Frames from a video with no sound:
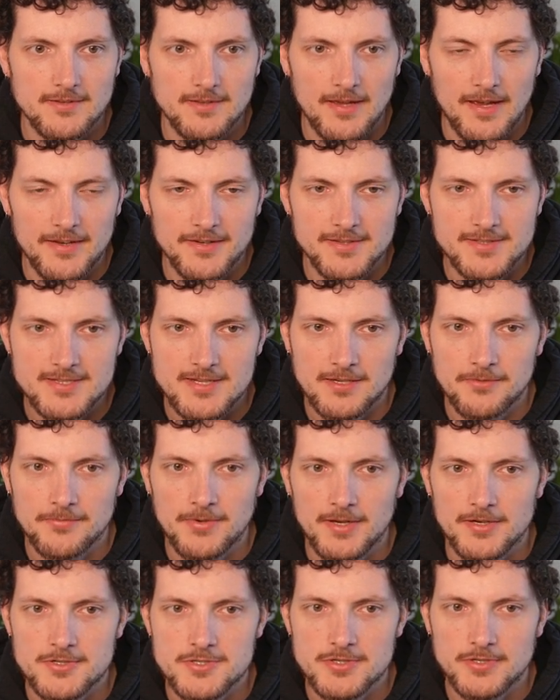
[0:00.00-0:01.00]
editor
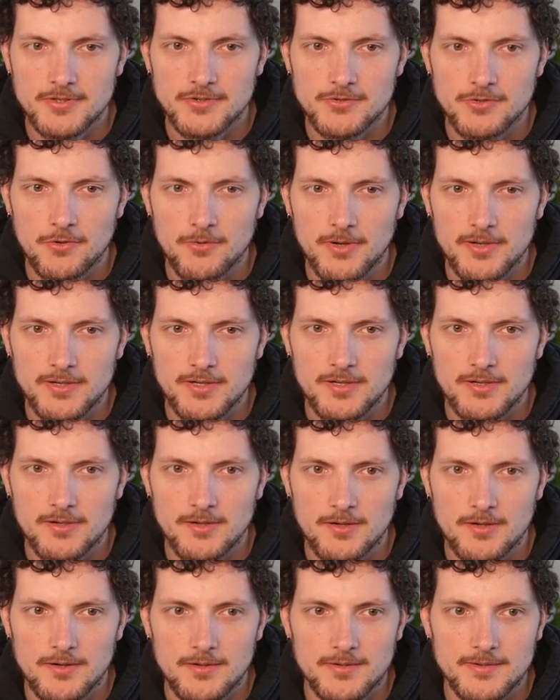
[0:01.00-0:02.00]
function is already
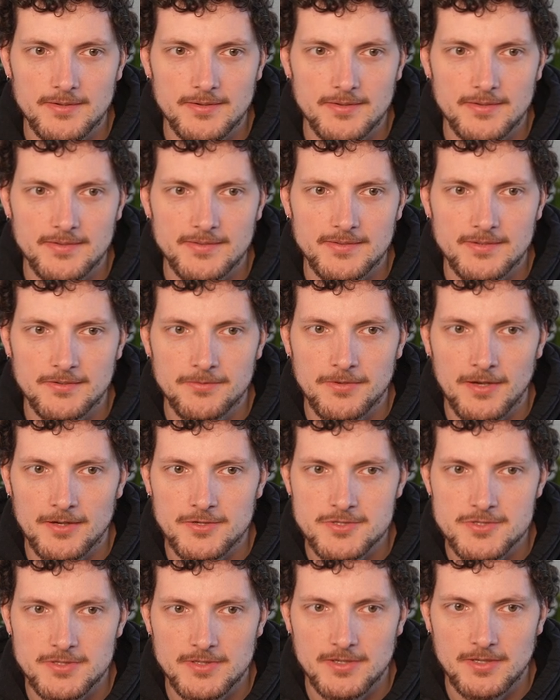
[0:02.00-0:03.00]
is a
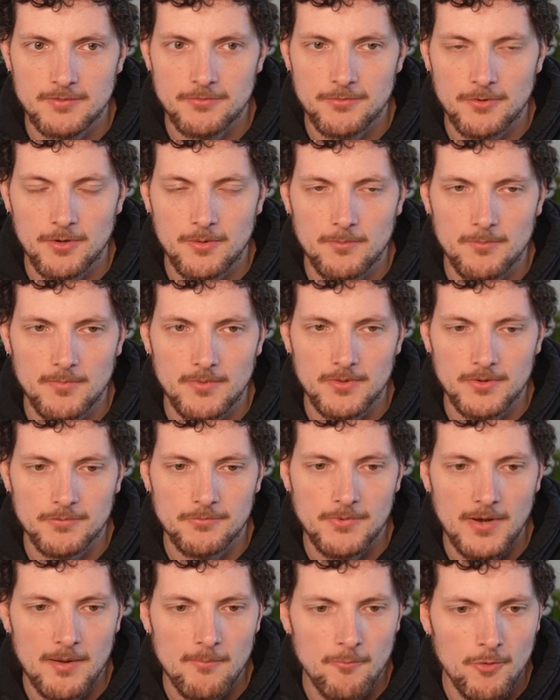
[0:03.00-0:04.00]
function here from the
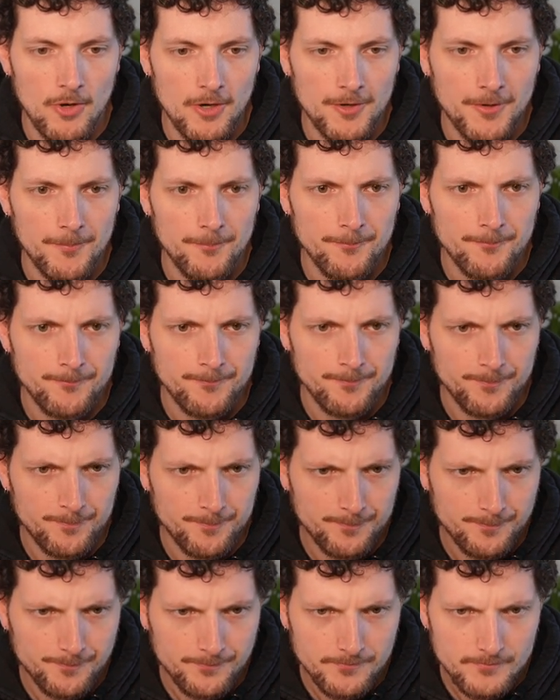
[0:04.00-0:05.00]
framework.
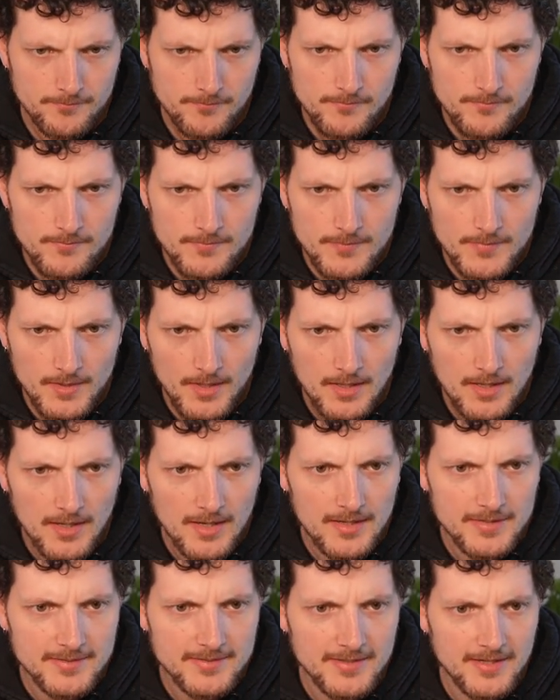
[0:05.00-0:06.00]

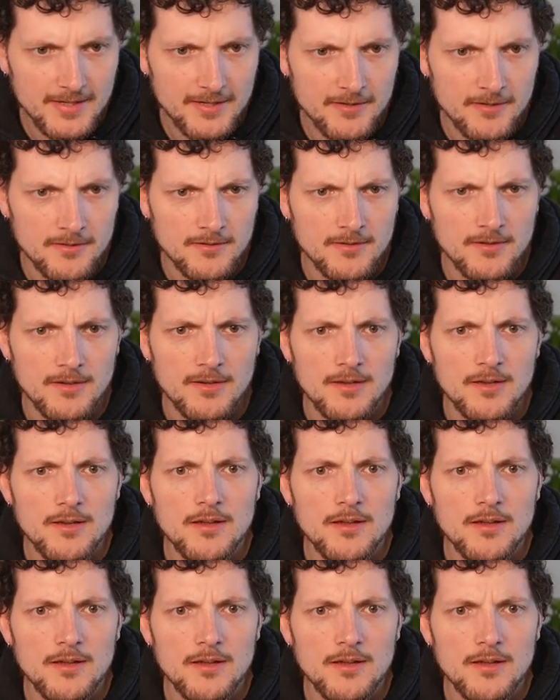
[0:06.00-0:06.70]
And then